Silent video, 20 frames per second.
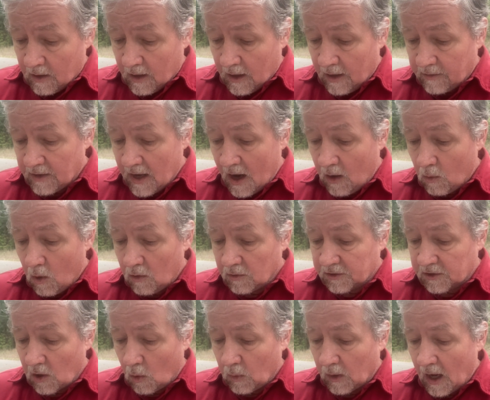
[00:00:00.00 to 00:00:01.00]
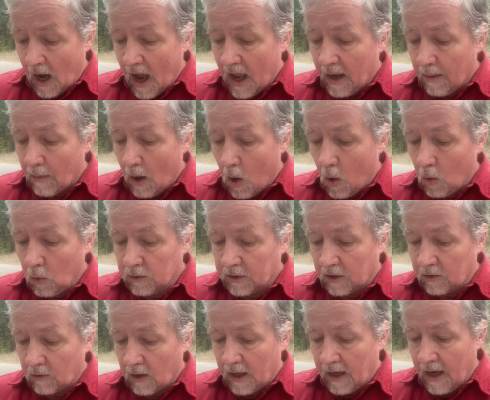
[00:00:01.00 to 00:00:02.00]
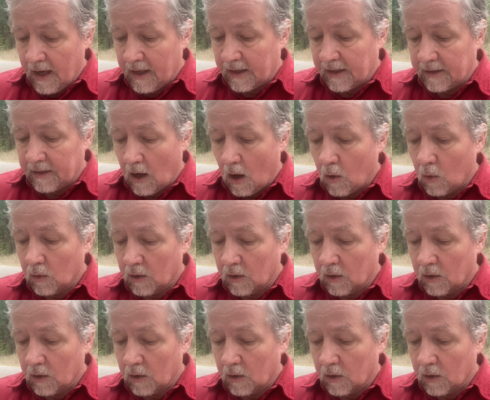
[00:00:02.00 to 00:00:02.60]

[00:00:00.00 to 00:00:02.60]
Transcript: And now also, when I am old and gray-headed, O